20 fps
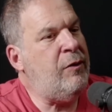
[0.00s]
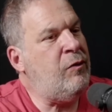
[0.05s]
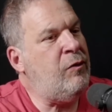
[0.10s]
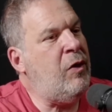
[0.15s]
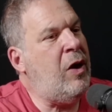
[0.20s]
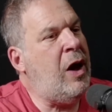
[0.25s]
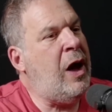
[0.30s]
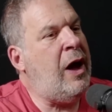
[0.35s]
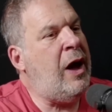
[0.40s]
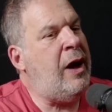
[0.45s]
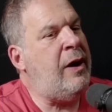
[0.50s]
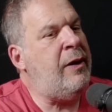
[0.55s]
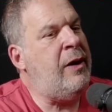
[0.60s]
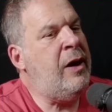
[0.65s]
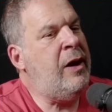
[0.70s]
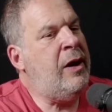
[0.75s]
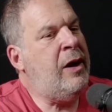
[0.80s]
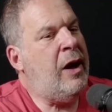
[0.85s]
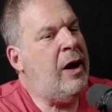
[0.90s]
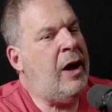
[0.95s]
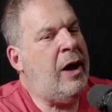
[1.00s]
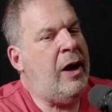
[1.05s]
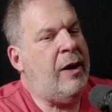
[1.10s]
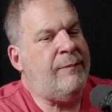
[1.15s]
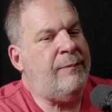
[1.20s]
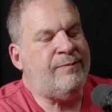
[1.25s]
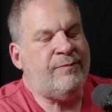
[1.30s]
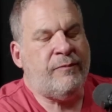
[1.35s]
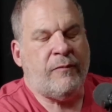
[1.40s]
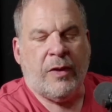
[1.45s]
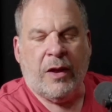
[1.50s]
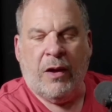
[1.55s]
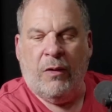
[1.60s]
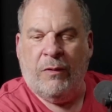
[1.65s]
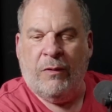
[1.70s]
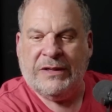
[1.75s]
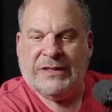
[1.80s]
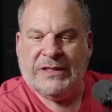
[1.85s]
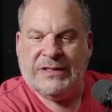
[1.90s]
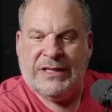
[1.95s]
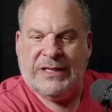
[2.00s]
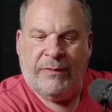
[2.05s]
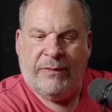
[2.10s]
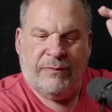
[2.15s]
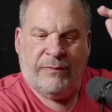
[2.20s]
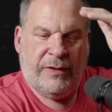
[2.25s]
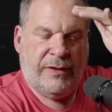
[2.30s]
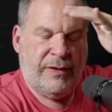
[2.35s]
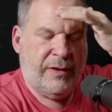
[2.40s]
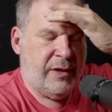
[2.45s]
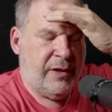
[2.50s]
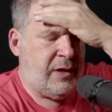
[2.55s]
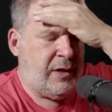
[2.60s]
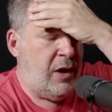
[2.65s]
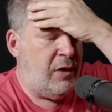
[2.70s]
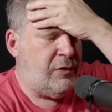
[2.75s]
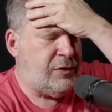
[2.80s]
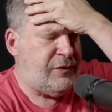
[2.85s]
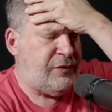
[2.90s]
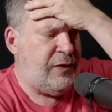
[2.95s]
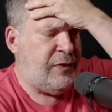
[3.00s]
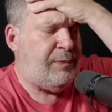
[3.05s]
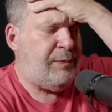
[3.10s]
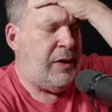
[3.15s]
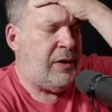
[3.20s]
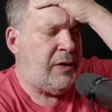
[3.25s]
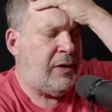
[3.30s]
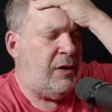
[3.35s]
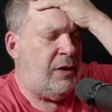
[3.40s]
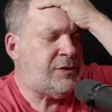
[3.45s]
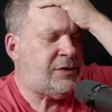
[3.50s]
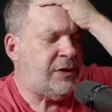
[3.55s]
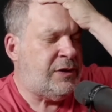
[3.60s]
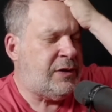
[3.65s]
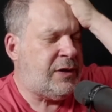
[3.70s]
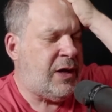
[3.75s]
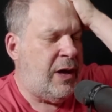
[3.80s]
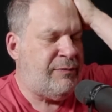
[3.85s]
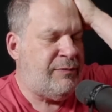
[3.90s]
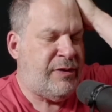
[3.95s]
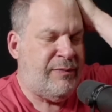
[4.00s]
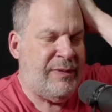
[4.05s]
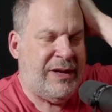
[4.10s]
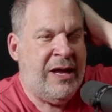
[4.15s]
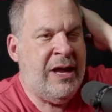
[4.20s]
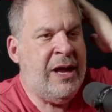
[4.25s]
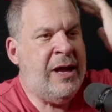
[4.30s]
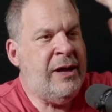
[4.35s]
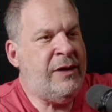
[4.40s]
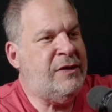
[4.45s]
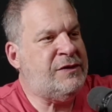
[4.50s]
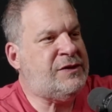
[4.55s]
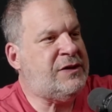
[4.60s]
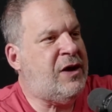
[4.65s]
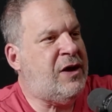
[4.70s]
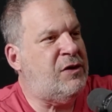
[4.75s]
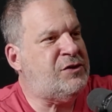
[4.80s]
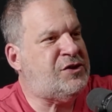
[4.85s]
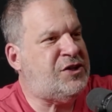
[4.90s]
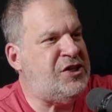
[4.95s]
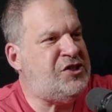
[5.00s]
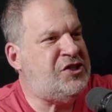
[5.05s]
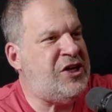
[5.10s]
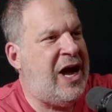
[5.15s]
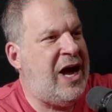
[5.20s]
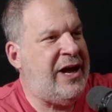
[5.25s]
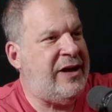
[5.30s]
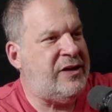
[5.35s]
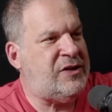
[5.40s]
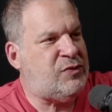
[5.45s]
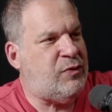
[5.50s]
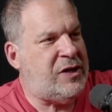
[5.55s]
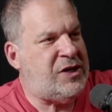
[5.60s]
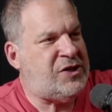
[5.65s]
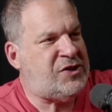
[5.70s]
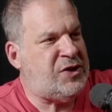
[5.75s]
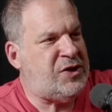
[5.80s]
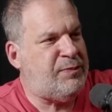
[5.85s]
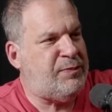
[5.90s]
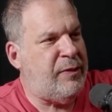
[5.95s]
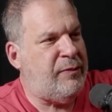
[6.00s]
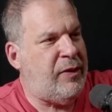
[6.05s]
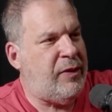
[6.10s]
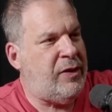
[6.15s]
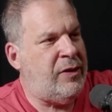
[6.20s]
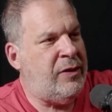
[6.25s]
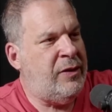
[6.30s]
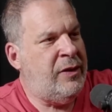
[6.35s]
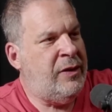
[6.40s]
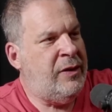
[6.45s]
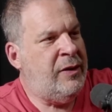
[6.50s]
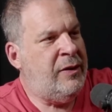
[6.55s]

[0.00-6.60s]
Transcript: What's his name? The coach, football coach. It'll come to me. Used to coach the Giants, win a Super Bowl.